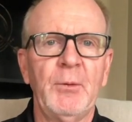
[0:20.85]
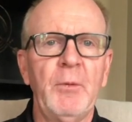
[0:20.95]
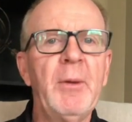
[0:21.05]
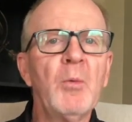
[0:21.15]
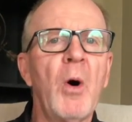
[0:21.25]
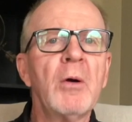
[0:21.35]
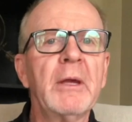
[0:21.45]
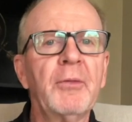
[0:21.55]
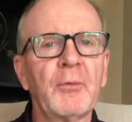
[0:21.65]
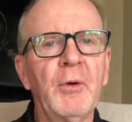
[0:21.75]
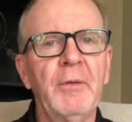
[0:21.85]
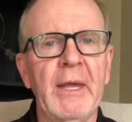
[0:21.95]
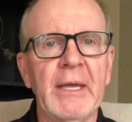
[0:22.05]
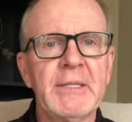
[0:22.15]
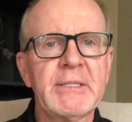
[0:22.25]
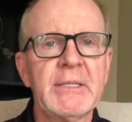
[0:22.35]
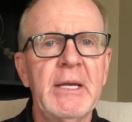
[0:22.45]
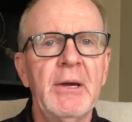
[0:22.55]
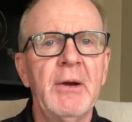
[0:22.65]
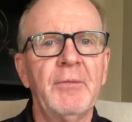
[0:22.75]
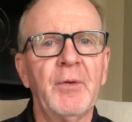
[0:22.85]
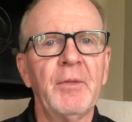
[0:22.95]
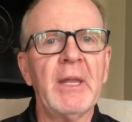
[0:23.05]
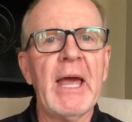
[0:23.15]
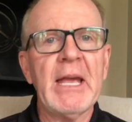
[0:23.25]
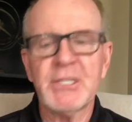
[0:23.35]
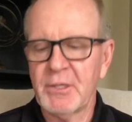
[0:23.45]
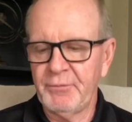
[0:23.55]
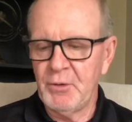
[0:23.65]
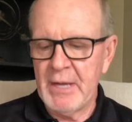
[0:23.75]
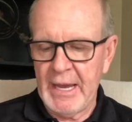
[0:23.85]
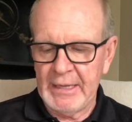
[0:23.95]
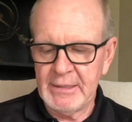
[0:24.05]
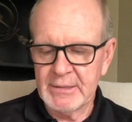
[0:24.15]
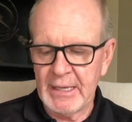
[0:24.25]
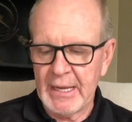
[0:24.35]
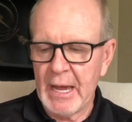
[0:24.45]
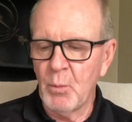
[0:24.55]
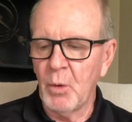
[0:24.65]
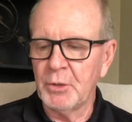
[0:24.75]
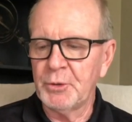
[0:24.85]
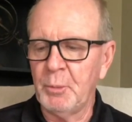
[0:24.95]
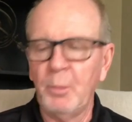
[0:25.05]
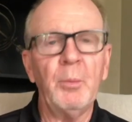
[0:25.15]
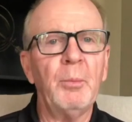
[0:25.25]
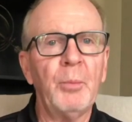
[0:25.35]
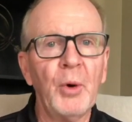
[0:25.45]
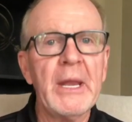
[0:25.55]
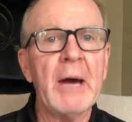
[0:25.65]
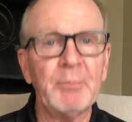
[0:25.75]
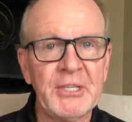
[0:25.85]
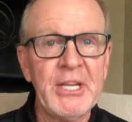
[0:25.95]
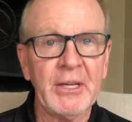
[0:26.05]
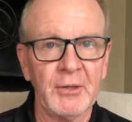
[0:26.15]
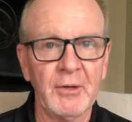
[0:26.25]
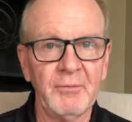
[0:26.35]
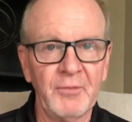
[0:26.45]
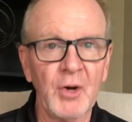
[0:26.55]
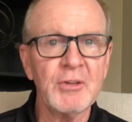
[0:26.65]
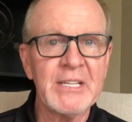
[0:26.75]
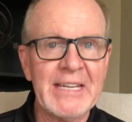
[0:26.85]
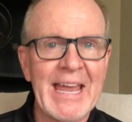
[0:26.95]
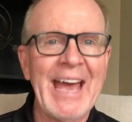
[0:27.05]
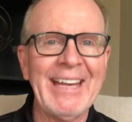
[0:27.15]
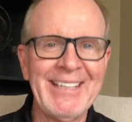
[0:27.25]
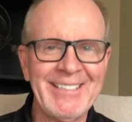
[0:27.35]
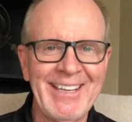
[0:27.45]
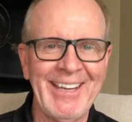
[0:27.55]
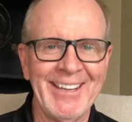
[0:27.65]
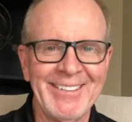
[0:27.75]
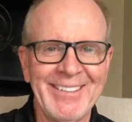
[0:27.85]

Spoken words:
We've been walking through this for the last few days, and I want to point out particular verse 9 and 10.